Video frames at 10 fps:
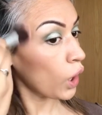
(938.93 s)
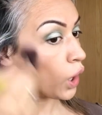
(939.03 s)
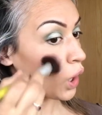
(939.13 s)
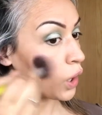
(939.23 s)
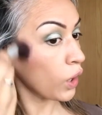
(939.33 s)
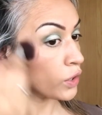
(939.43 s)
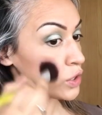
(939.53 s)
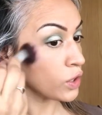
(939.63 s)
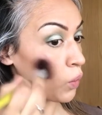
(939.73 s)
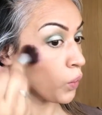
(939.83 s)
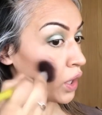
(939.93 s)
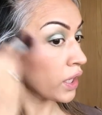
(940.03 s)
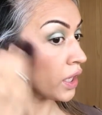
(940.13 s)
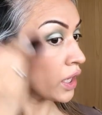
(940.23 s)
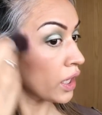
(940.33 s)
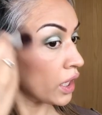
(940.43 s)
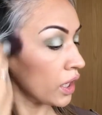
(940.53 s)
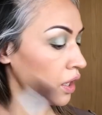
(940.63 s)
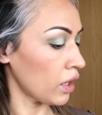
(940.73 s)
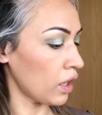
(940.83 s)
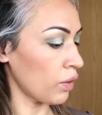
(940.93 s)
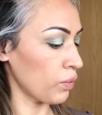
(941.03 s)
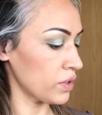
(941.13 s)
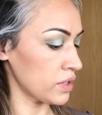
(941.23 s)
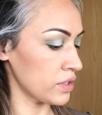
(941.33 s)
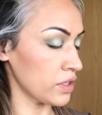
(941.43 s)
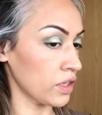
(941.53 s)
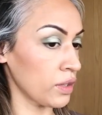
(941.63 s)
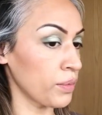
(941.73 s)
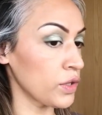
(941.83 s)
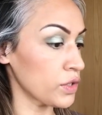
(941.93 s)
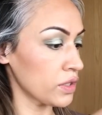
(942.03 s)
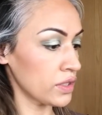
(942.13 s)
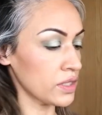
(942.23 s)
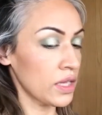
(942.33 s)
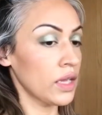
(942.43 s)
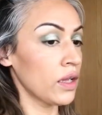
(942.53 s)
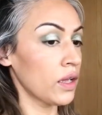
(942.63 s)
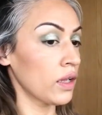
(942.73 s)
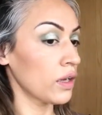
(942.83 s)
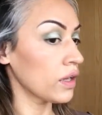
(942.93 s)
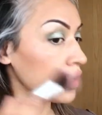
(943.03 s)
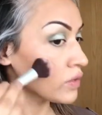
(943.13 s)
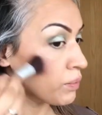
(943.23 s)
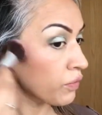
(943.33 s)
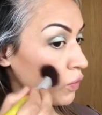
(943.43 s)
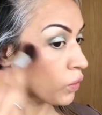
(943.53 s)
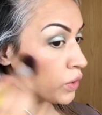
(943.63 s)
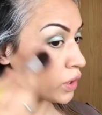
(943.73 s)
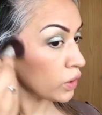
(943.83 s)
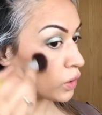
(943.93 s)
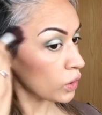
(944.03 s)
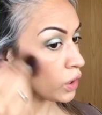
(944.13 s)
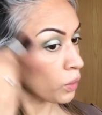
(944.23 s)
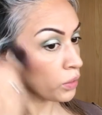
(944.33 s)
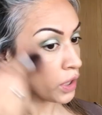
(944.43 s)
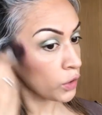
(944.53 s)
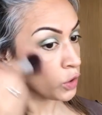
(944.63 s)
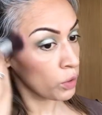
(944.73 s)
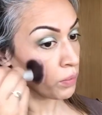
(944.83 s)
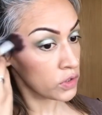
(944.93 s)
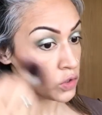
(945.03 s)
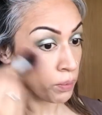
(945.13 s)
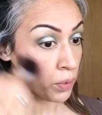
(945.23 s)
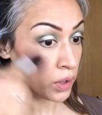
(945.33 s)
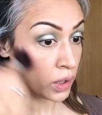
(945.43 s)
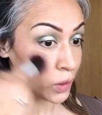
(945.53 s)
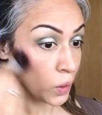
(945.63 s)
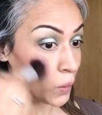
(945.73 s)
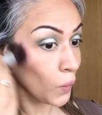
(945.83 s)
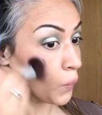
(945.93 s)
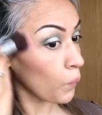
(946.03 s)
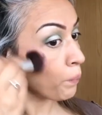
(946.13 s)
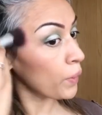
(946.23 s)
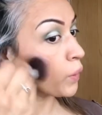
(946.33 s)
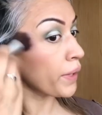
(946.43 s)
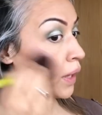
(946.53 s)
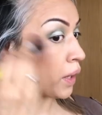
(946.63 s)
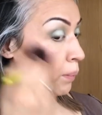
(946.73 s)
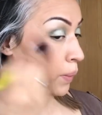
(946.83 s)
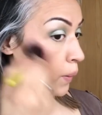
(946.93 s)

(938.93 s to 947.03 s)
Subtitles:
and kind of start working it upwards in circular motions. Like I said before, just don't take too much product. Build it up.